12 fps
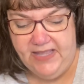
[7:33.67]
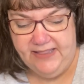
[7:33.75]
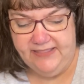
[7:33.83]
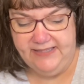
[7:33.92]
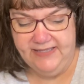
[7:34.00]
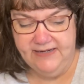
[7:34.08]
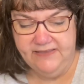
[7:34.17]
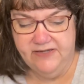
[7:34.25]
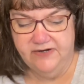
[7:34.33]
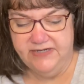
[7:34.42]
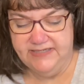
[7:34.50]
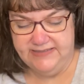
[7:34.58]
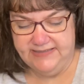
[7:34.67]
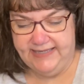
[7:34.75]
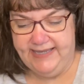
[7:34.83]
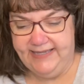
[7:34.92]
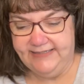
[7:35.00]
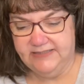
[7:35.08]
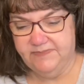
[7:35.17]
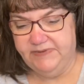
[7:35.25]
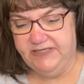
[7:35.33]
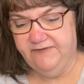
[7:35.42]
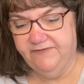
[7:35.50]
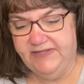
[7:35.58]
Then there is canned
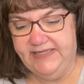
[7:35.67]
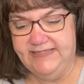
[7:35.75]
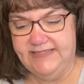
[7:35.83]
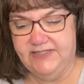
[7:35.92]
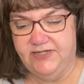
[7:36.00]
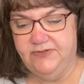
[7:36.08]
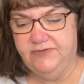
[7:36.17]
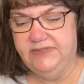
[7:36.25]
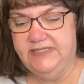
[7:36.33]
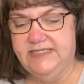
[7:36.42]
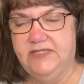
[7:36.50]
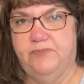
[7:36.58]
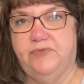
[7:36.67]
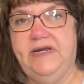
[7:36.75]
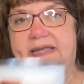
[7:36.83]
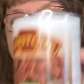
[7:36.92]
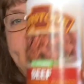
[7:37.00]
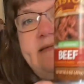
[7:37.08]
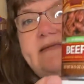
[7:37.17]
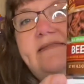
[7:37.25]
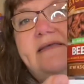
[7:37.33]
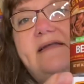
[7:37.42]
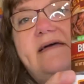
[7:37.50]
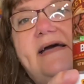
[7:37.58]
beef. Keystone is the brand
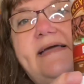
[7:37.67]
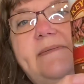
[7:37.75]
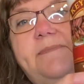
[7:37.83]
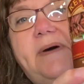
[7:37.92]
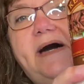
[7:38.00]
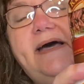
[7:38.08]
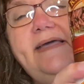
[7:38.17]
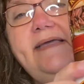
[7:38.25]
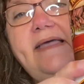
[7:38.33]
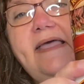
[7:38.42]
that I buy.